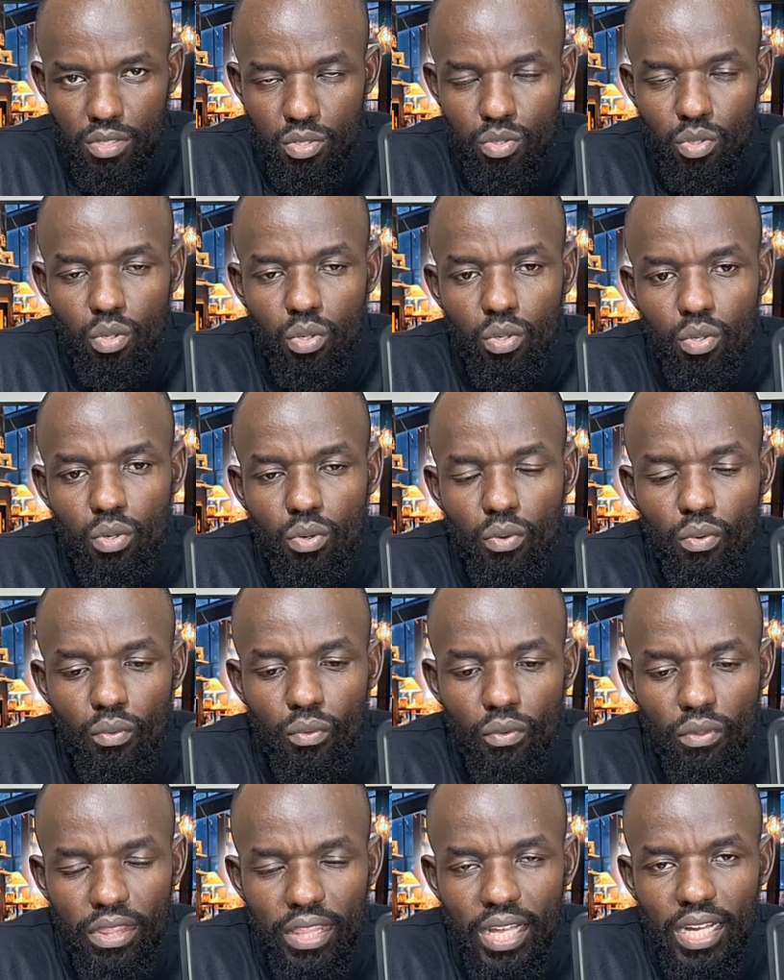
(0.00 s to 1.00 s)
So
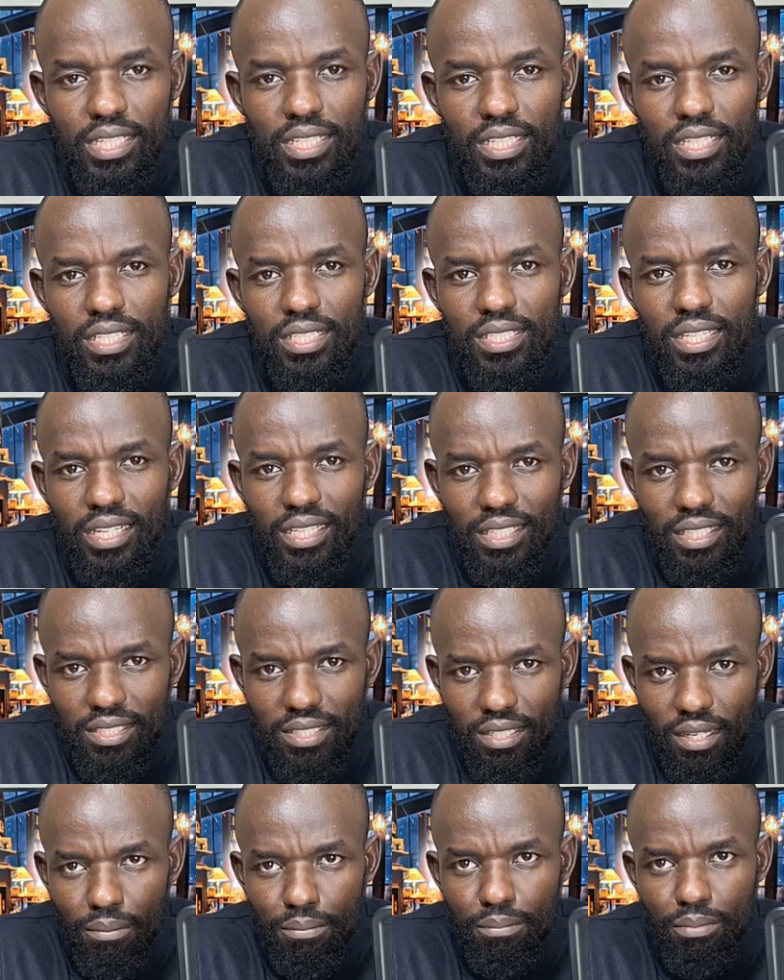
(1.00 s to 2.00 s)
that is an
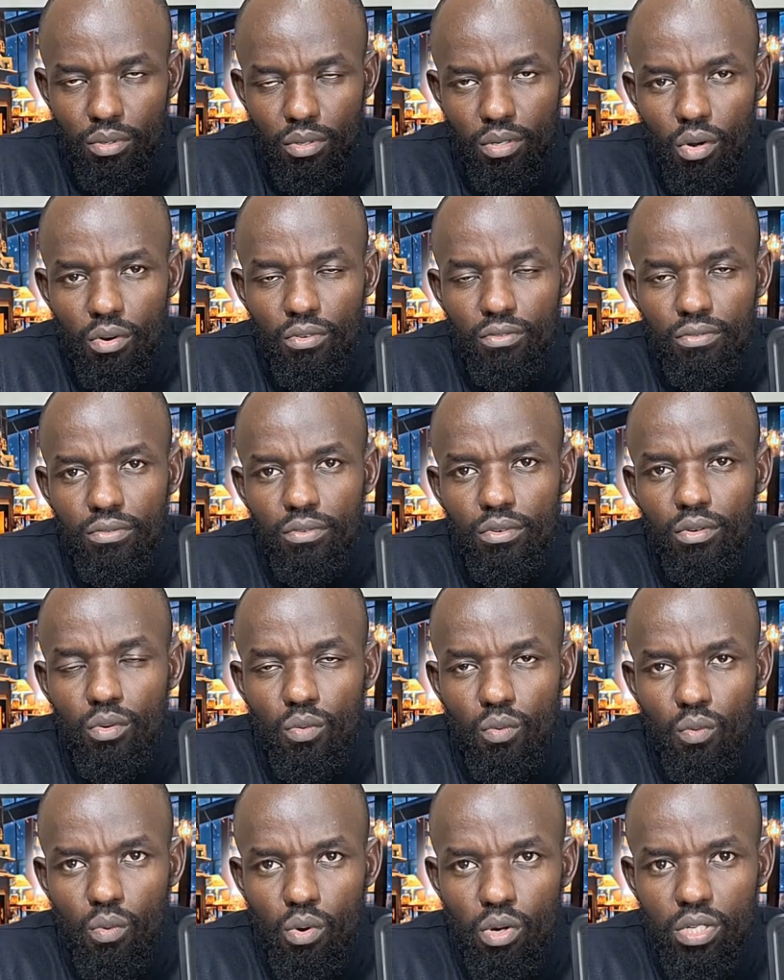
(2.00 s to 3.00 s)
example of
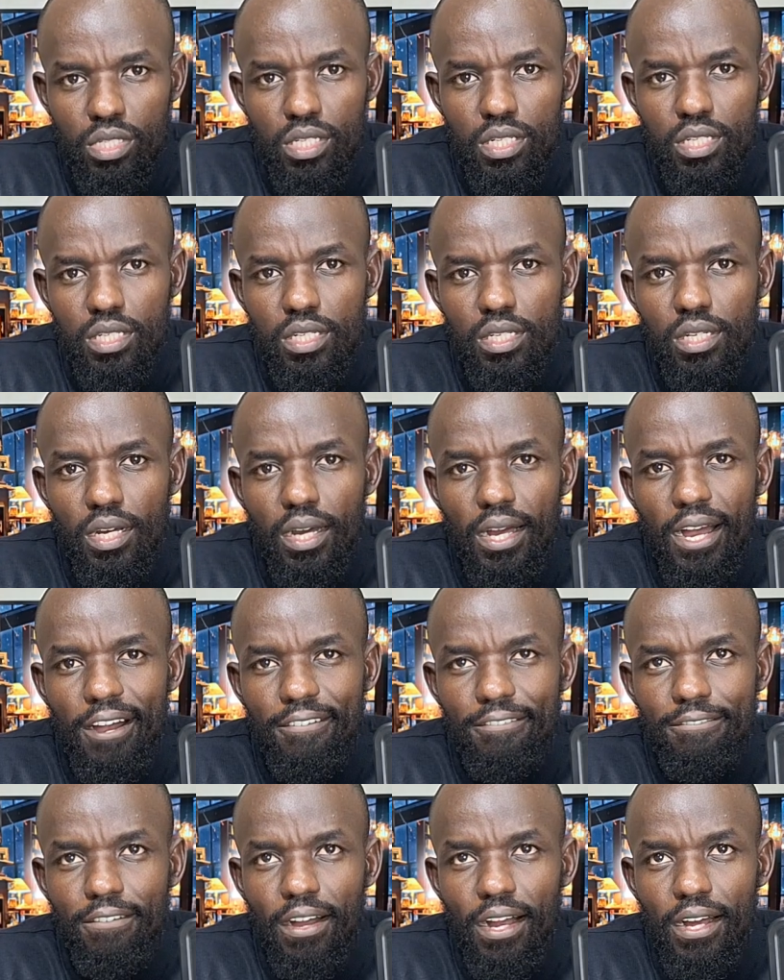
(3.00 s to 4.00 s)
what
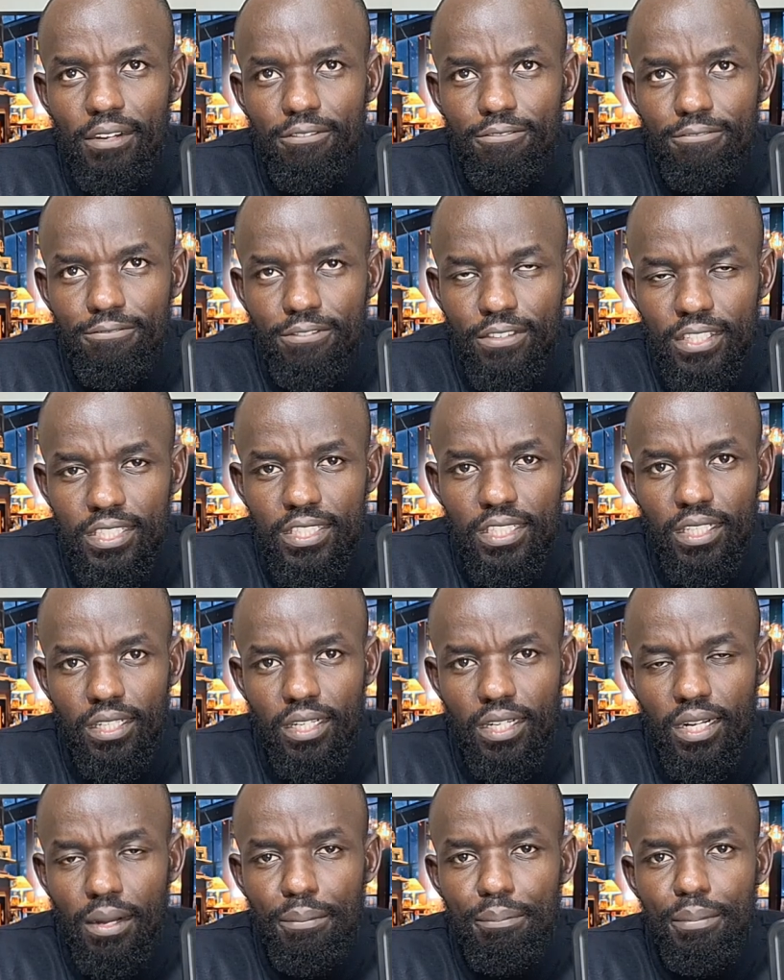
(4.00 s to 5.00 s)
a
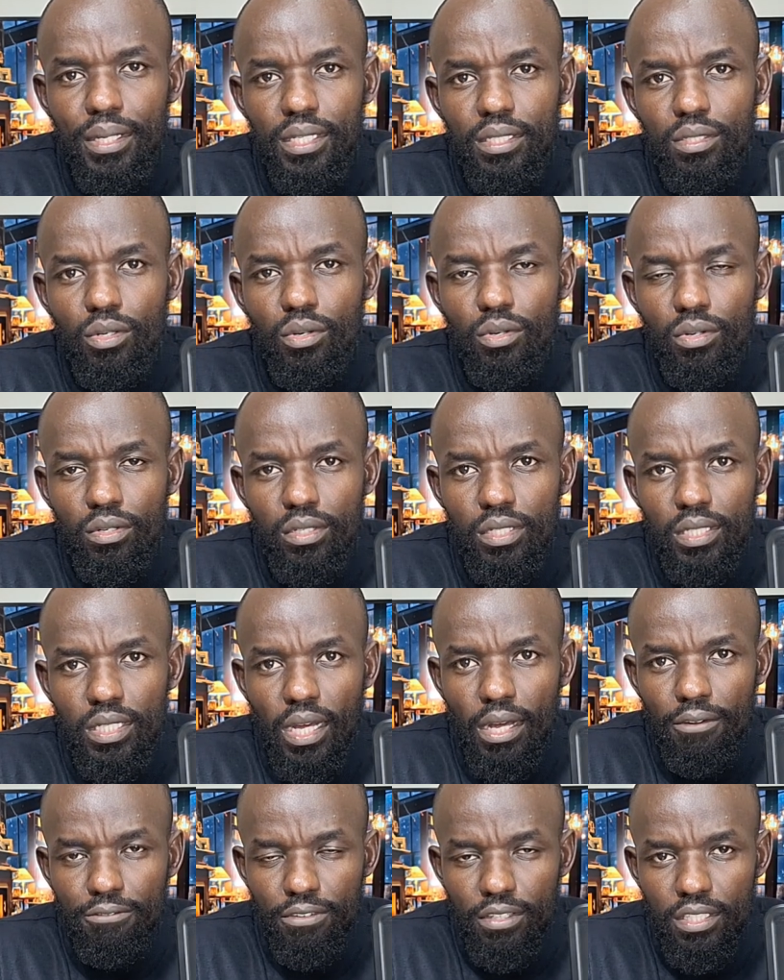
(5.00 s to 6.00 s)
fintech company or a